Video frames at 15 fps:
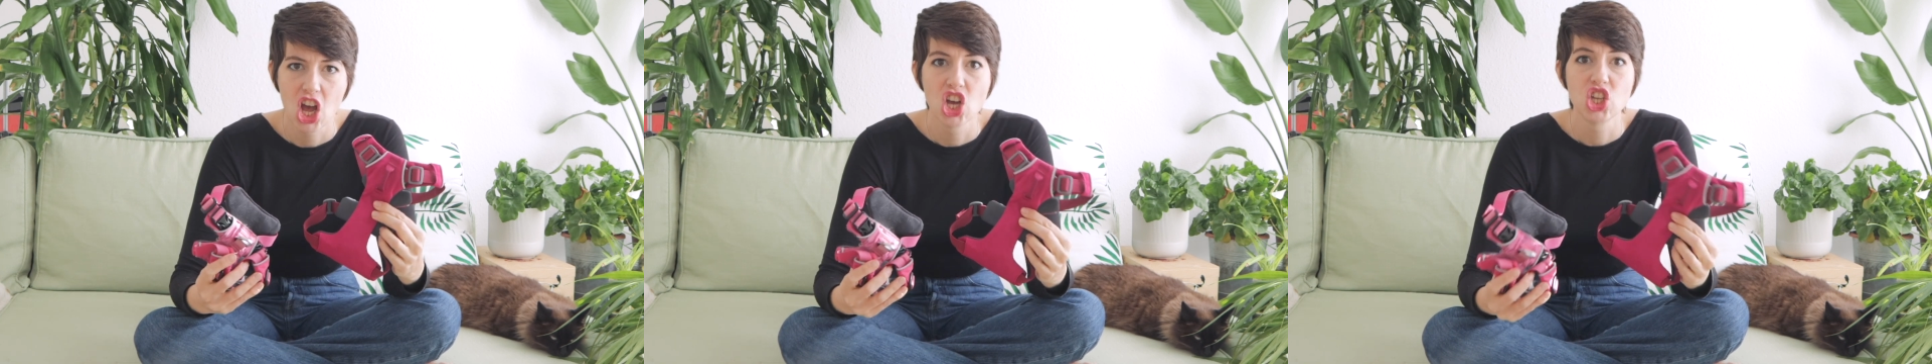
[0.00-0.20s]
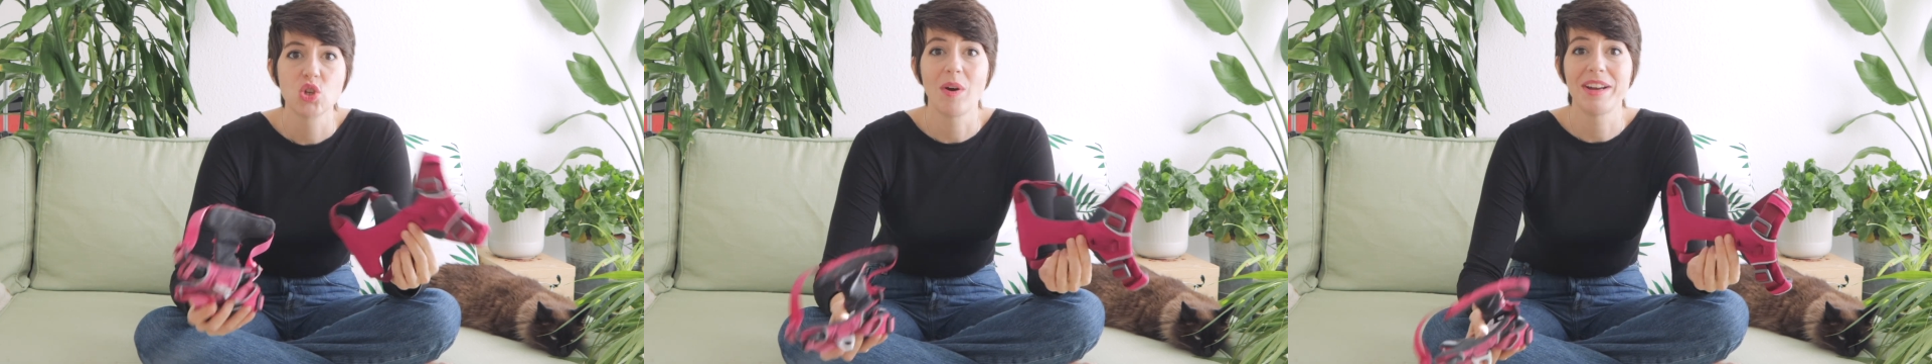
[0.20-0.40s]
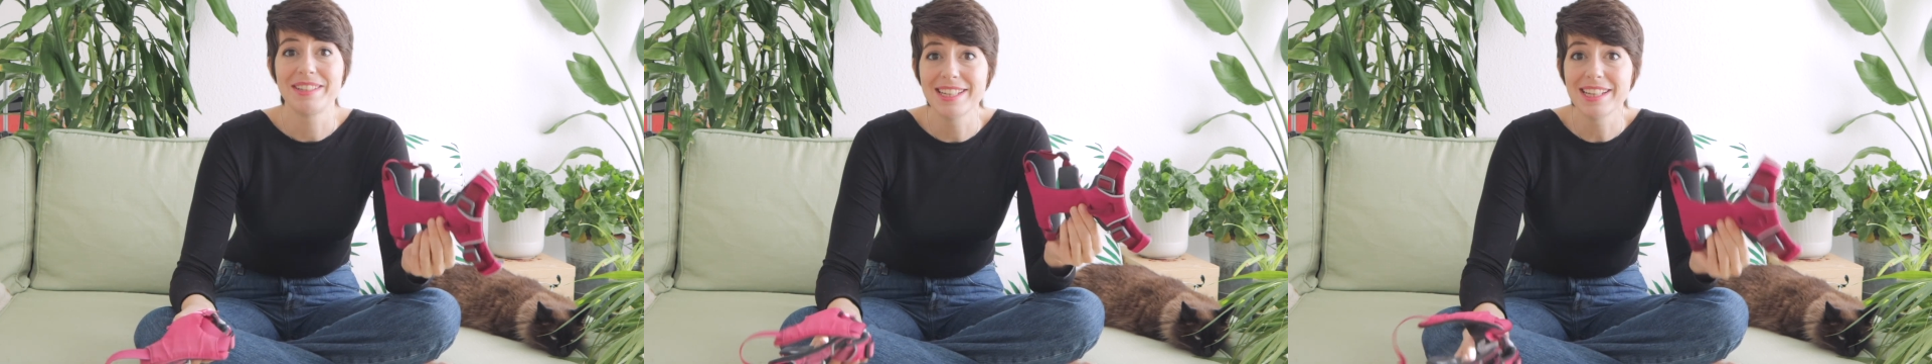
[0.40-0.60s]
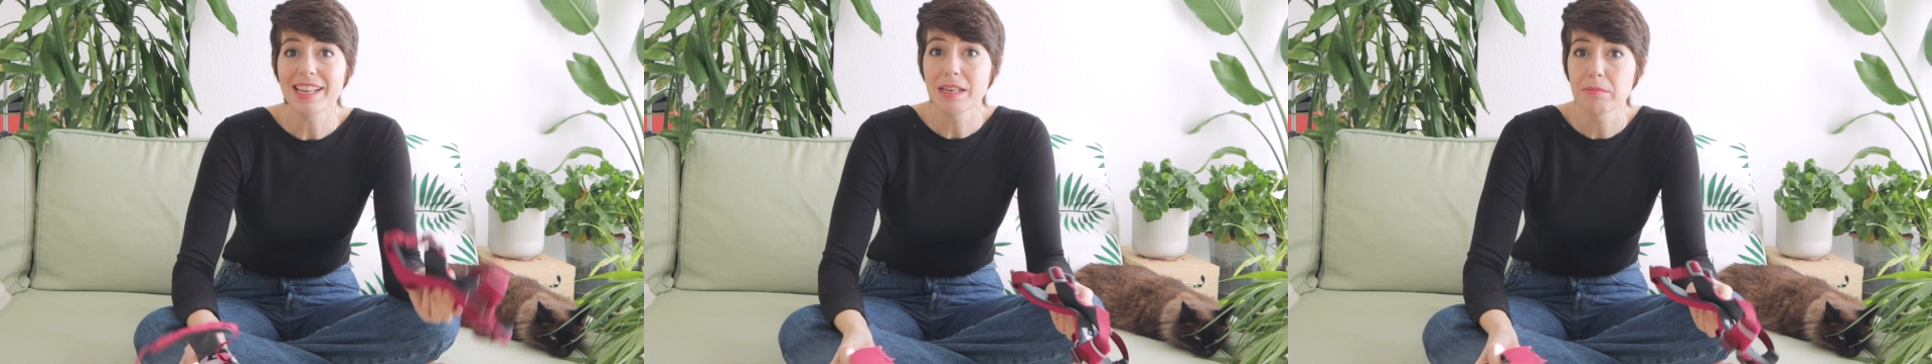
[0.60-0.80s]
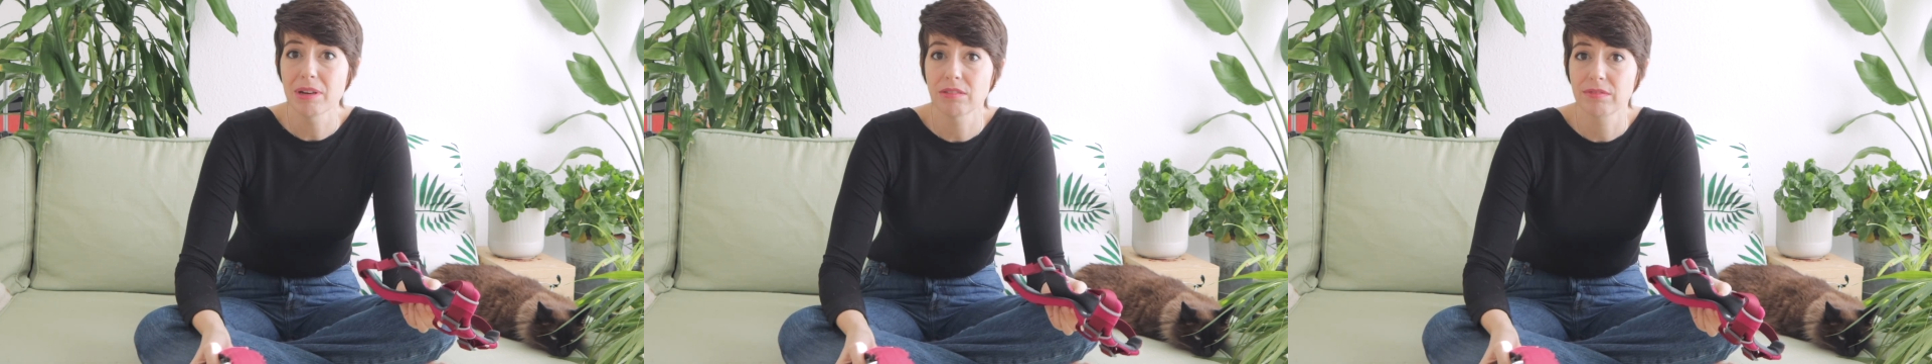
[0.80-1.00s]
So I did
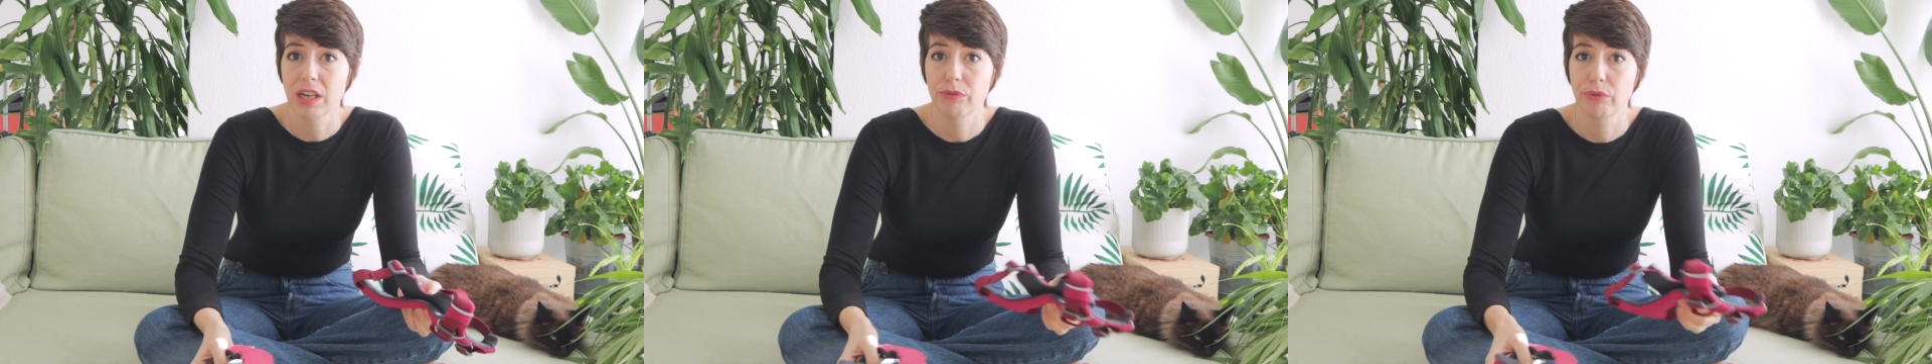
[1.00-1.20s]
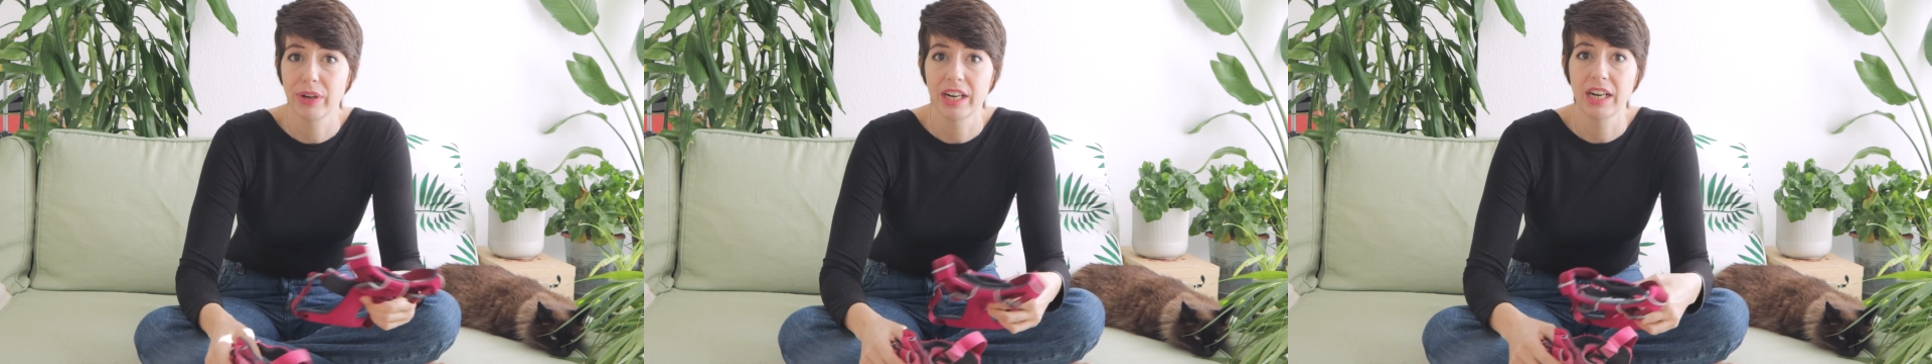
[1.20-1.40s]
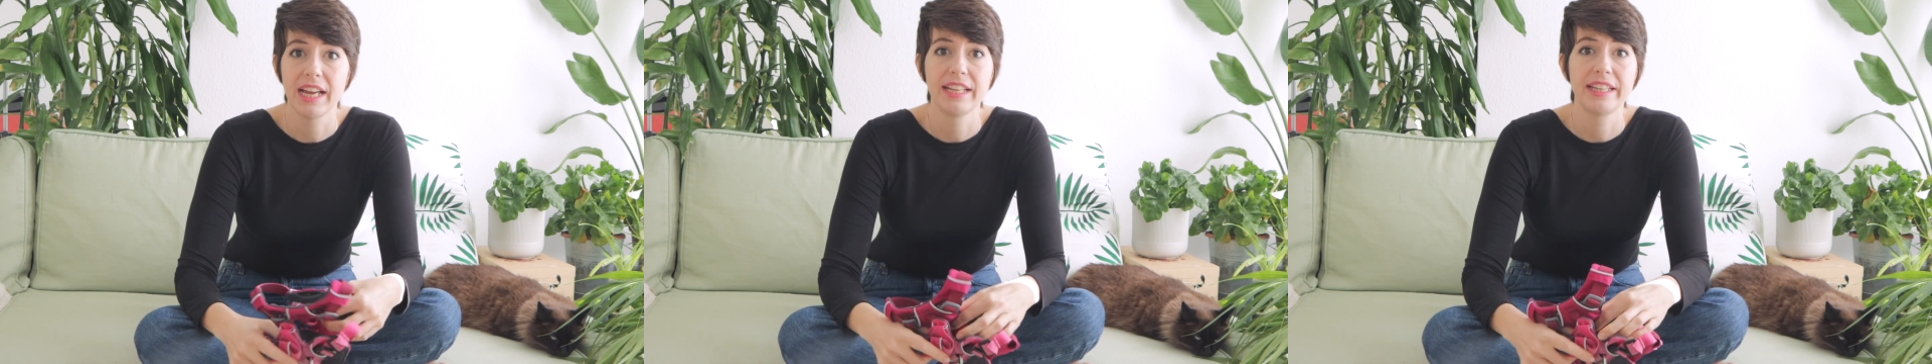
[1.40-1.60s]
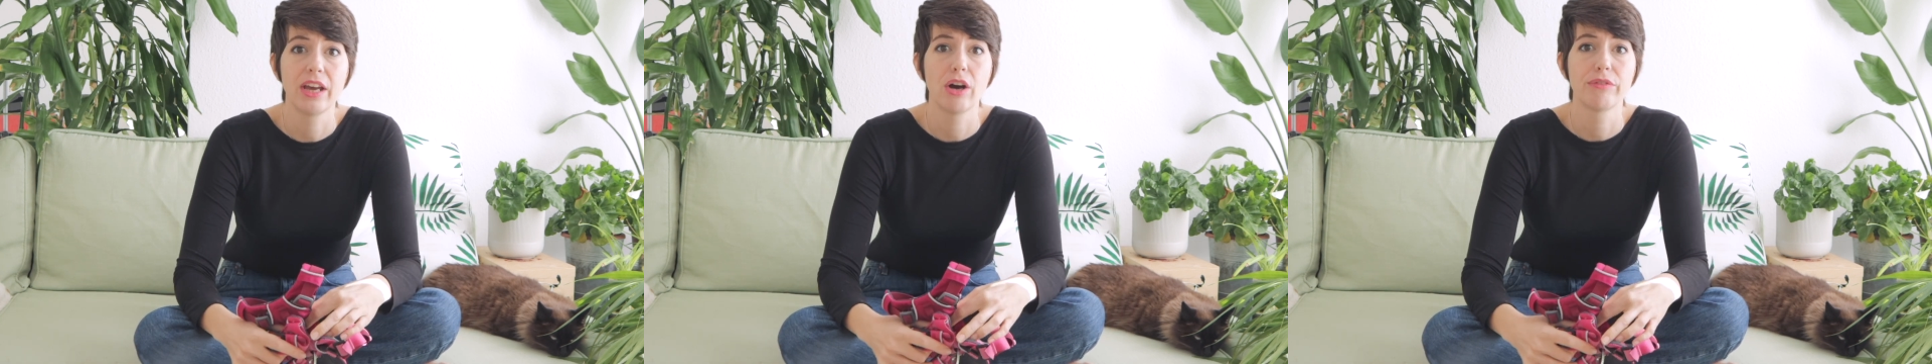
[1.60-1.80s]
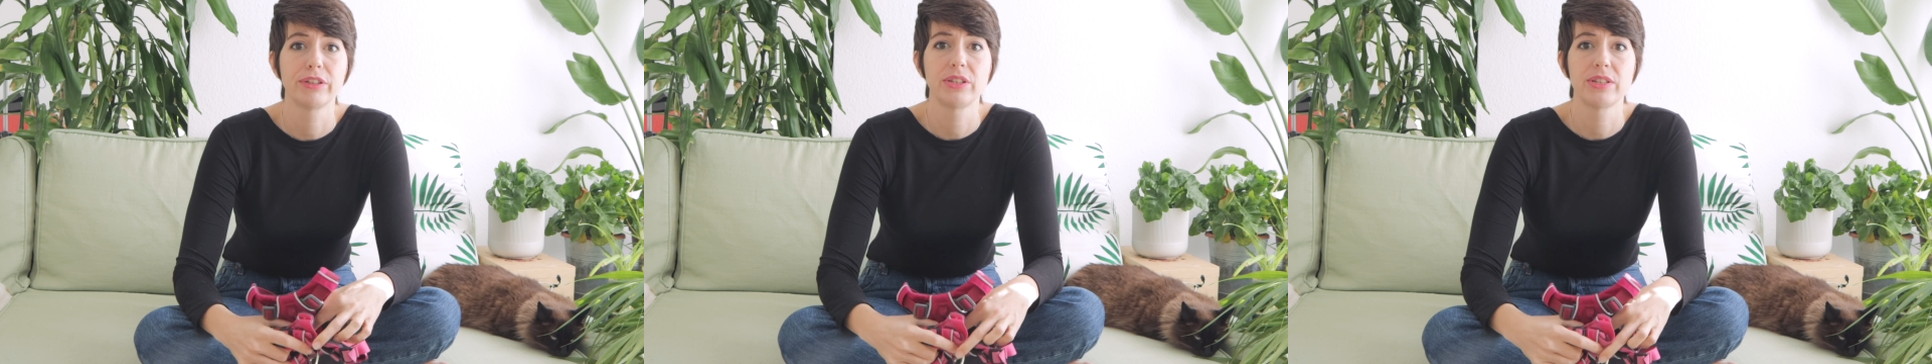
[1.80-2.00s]
email RUFFWEAR and they
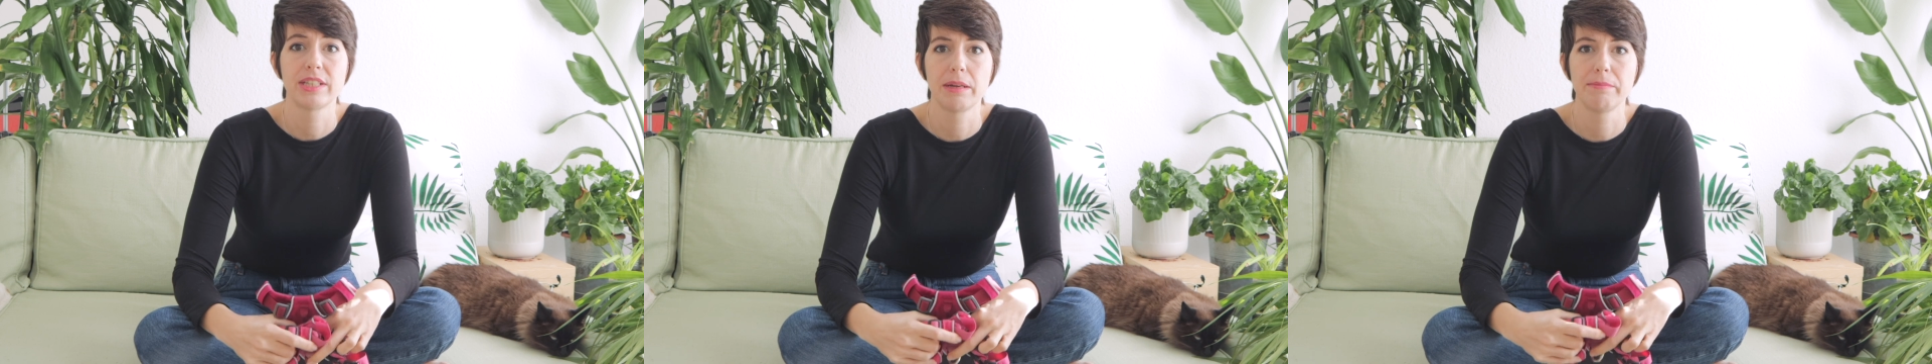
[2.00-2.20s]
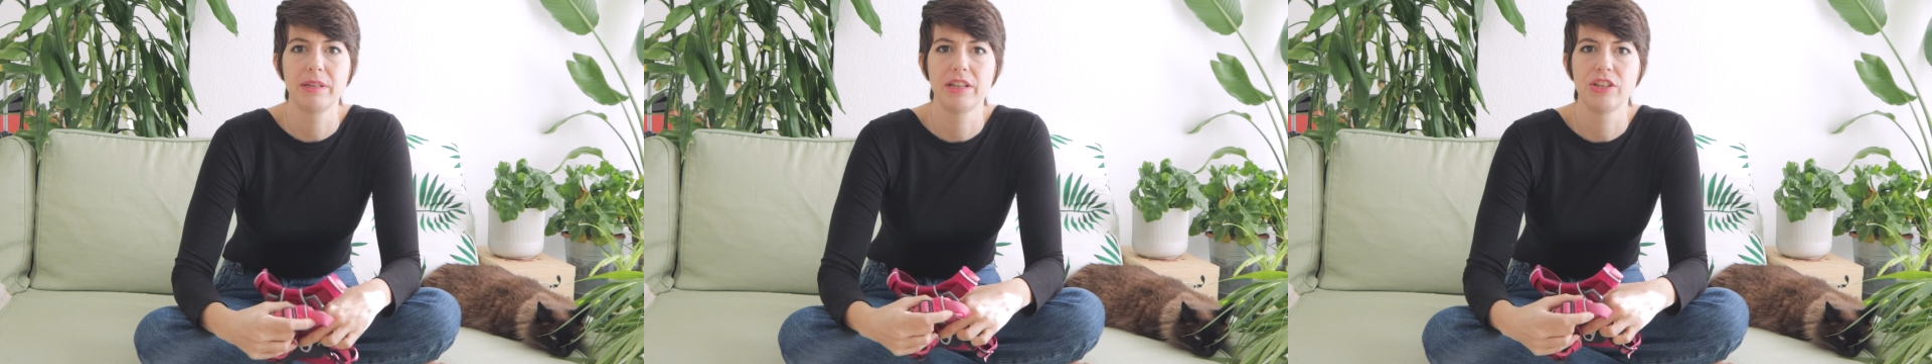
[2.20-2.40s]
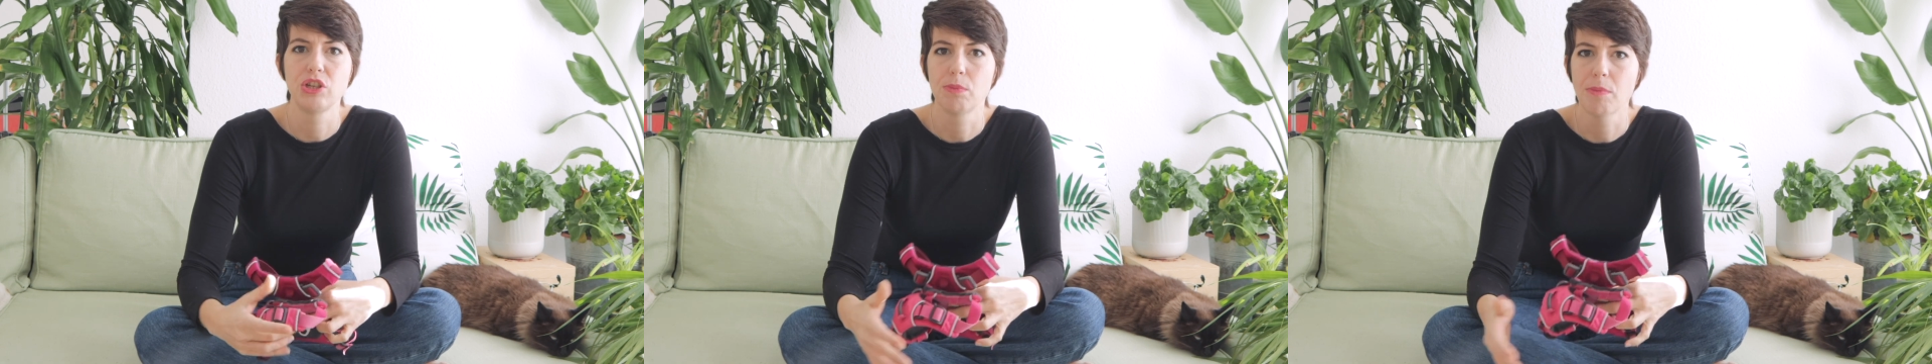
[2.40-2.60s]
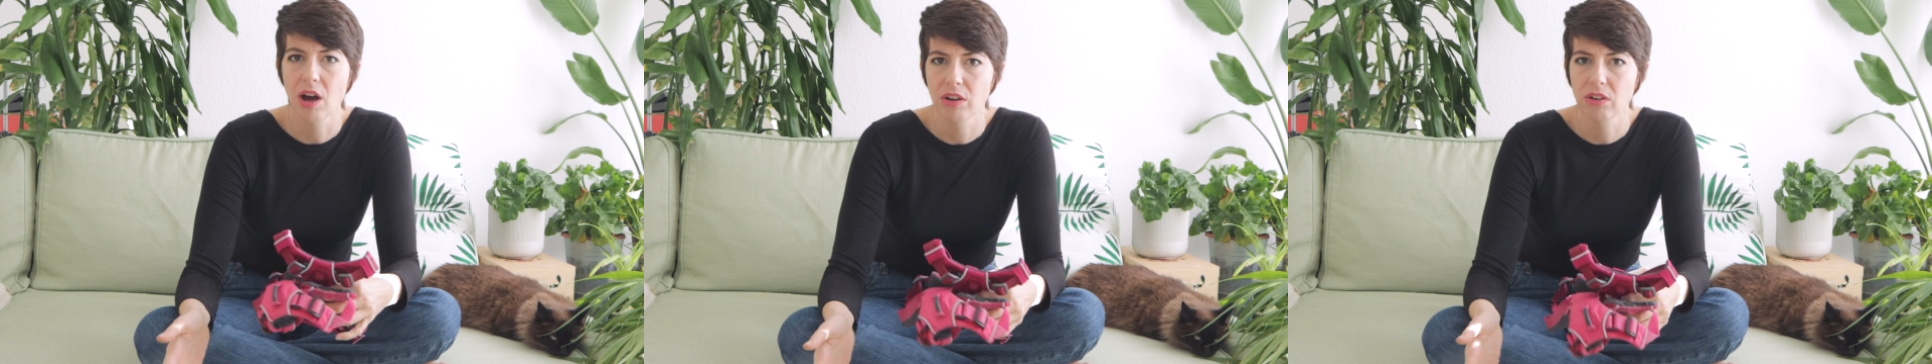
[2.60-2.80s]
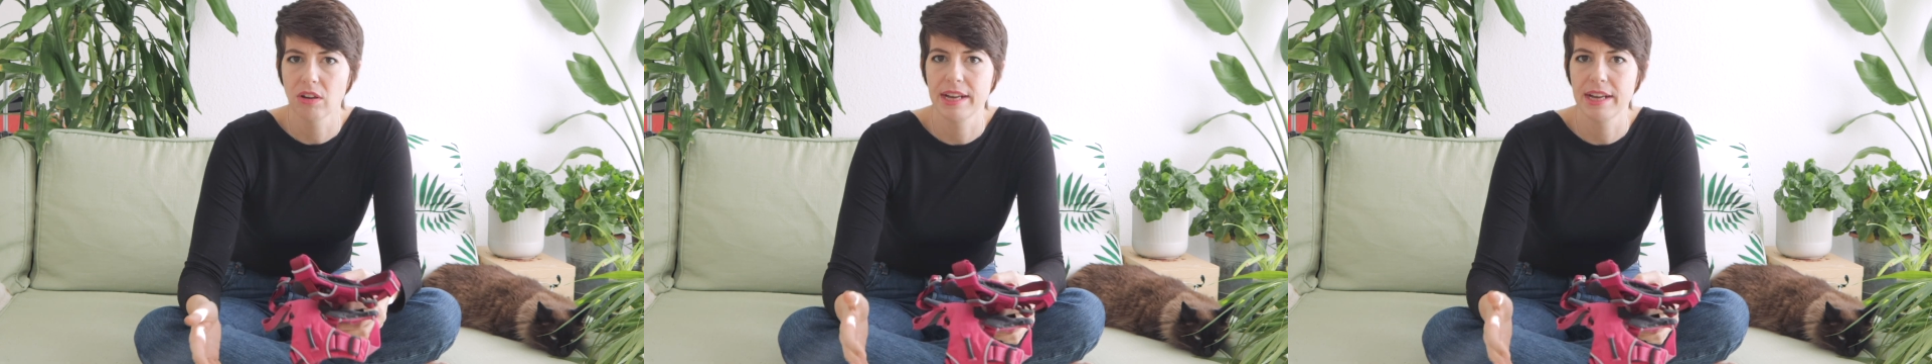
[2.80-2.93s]
offered to send me the new model